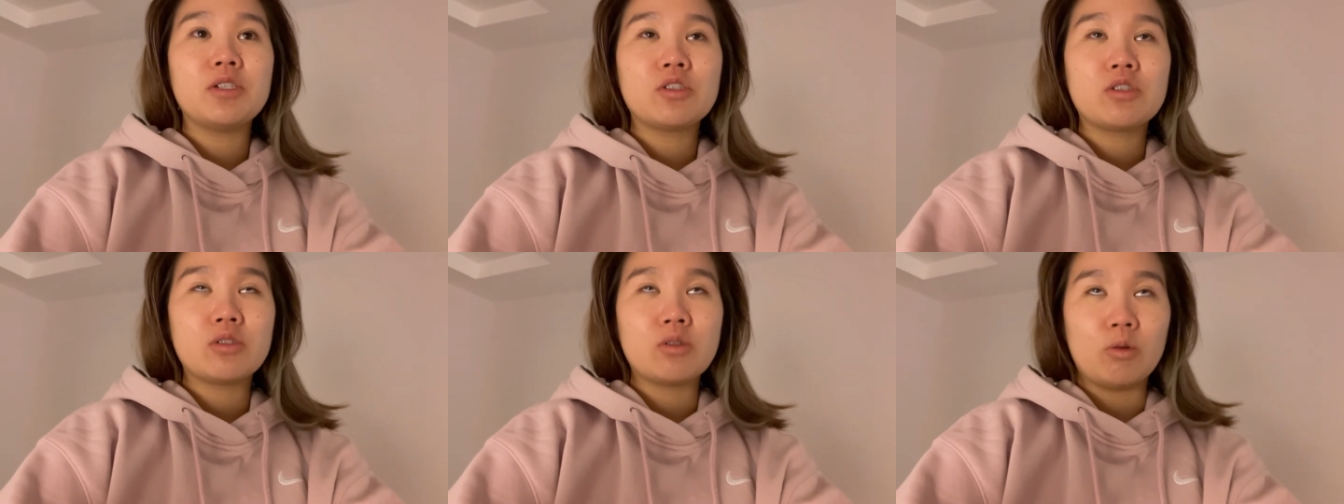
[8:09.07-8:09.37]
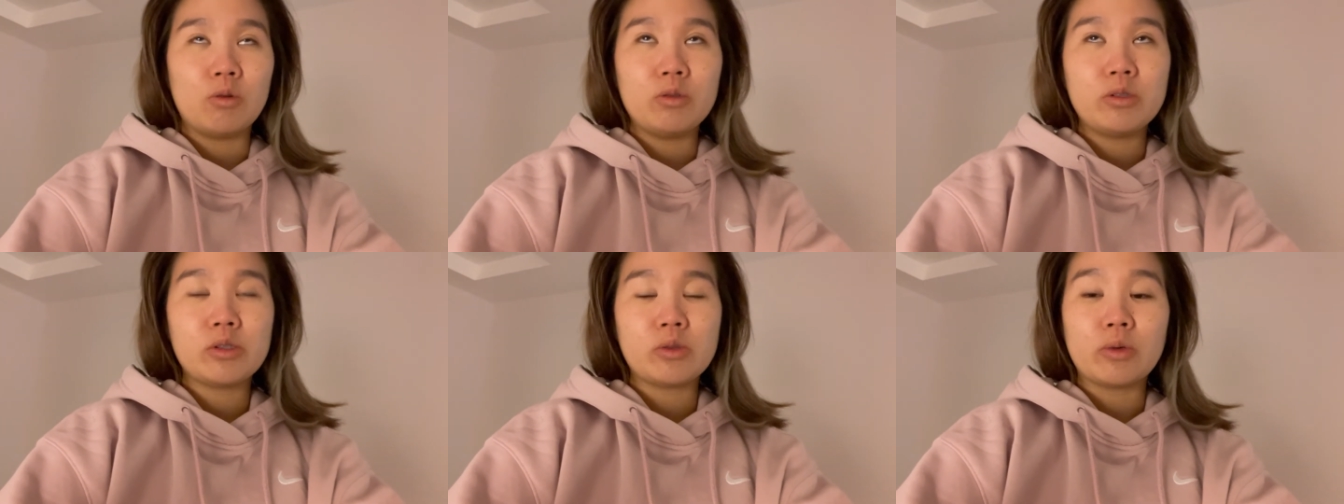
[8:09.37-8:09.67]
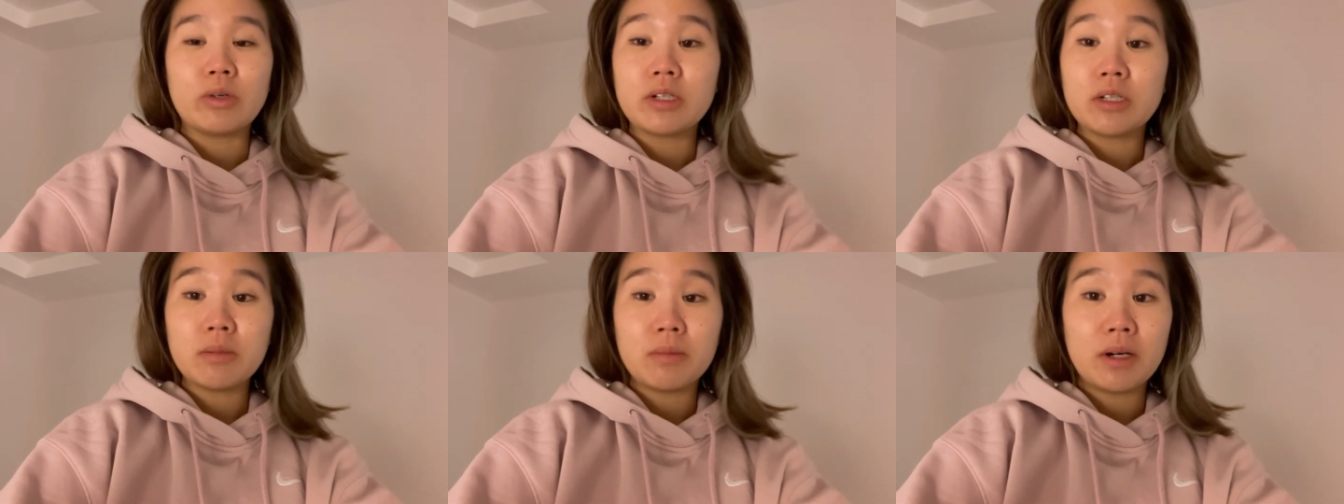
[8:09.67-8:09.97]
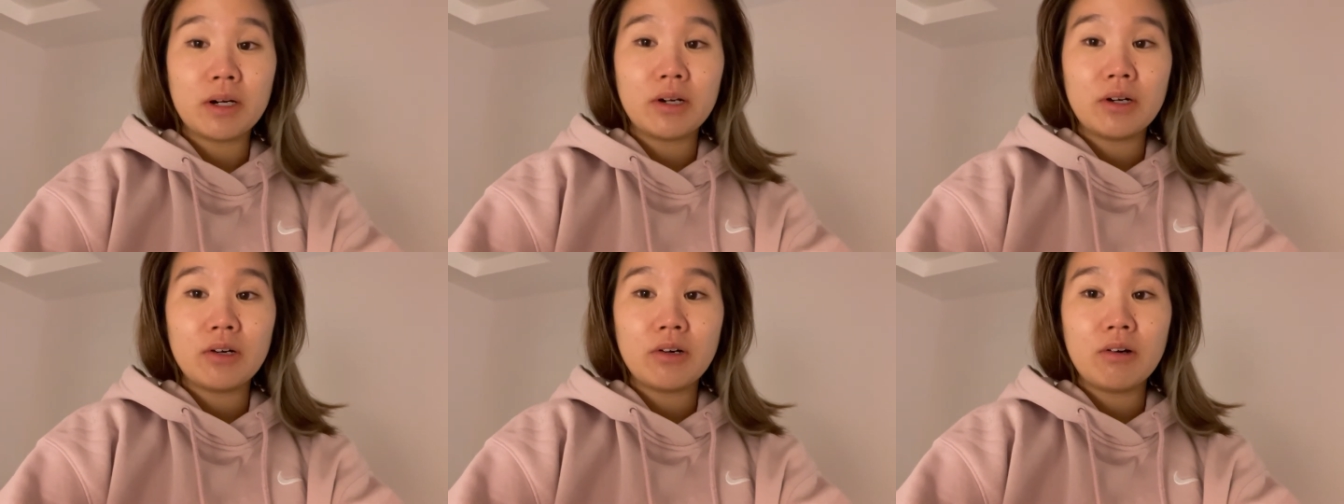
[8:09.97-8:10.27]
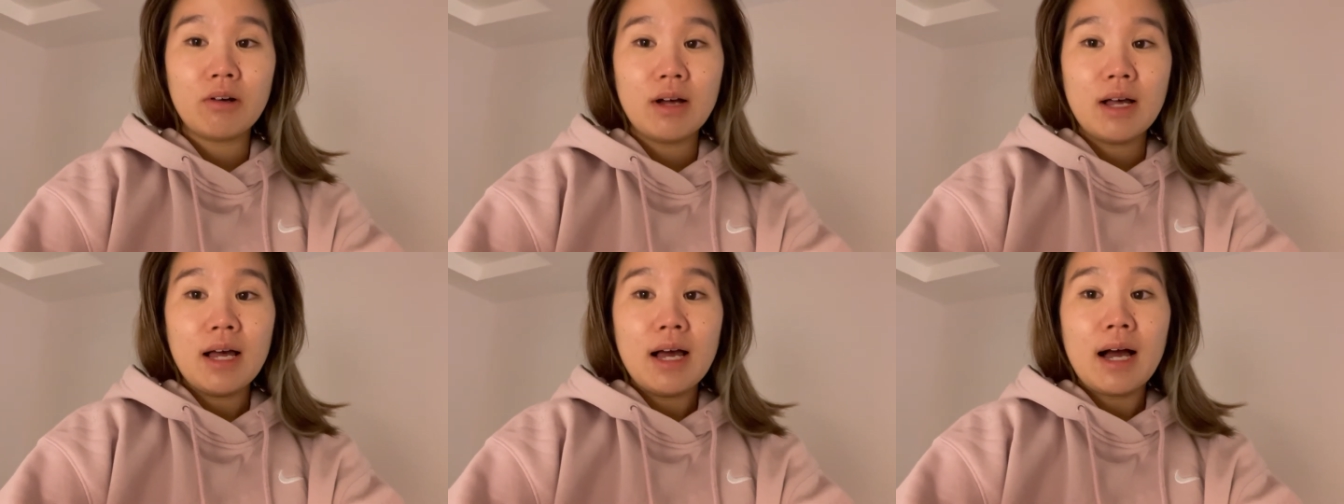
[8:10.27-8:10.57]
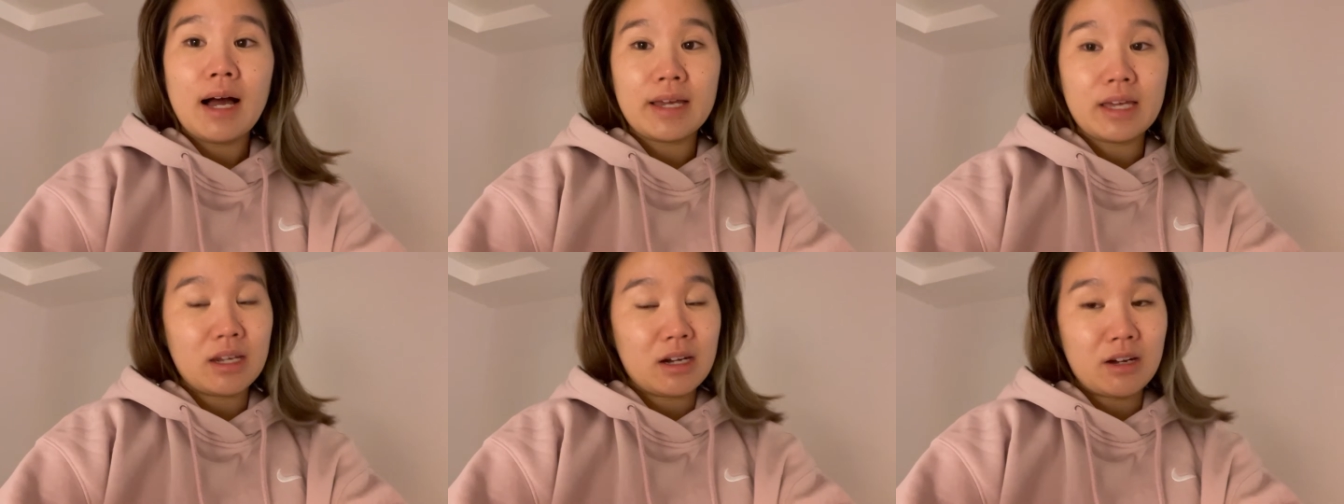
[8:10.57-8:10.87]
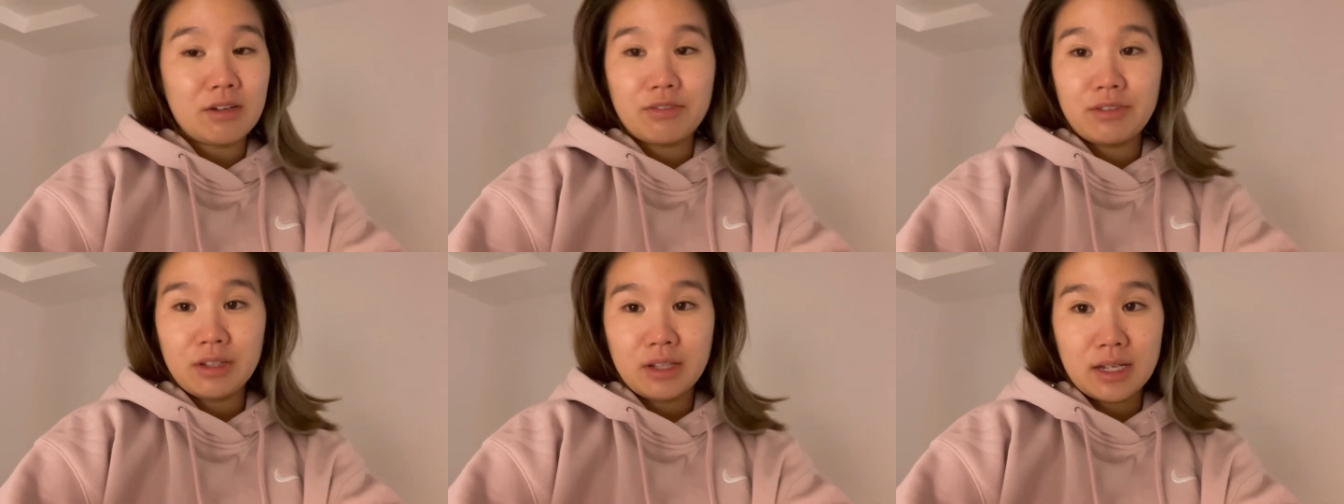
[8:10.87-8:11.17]
so sore tomorrow. I
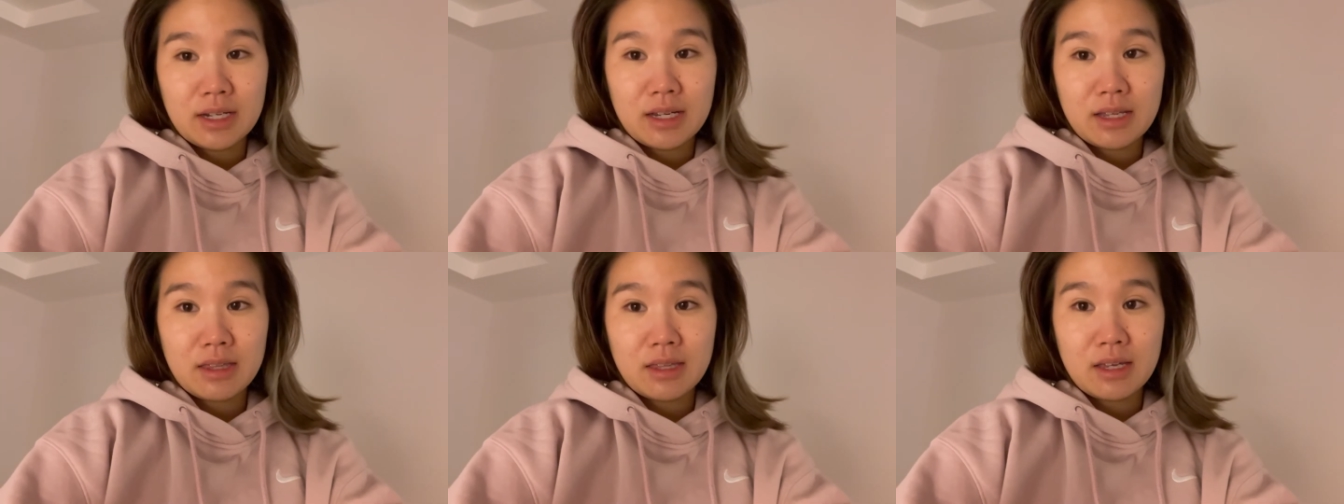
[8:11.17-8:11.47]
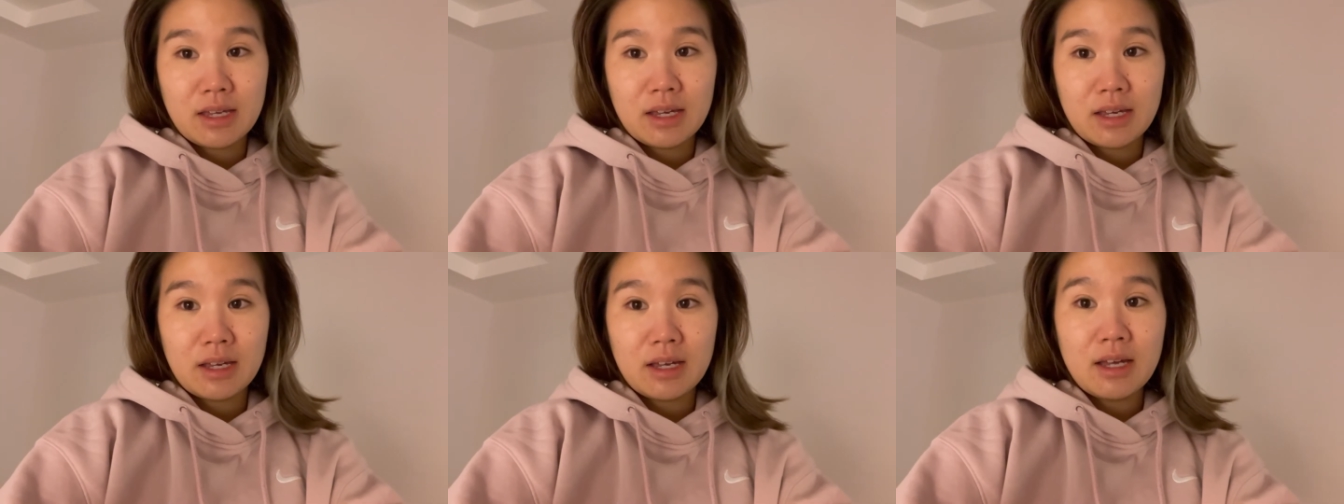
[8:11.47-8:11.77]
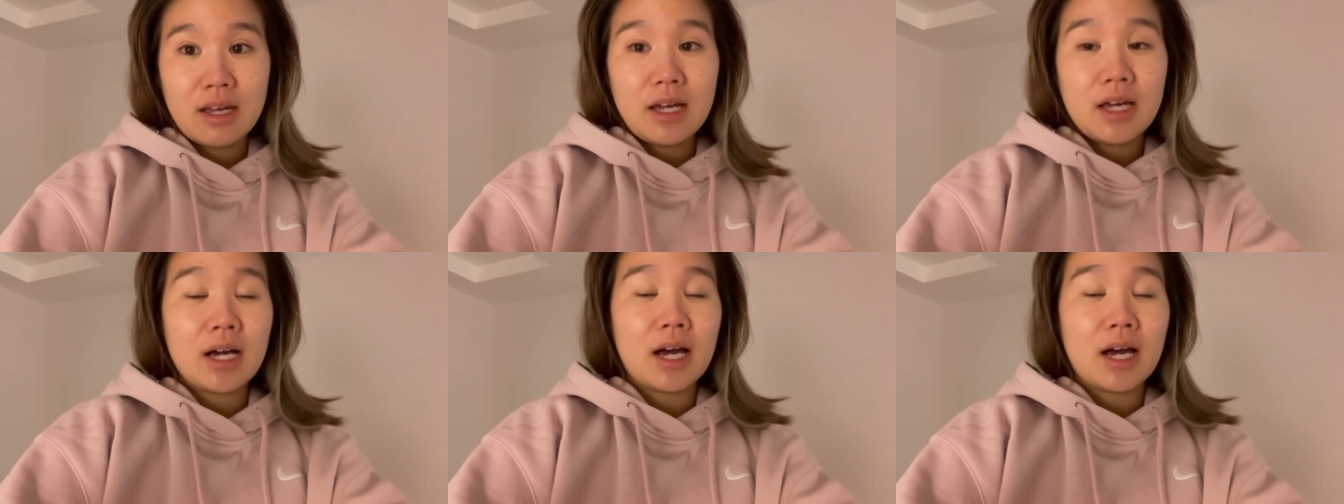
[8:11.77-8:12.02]
cannot feel anything.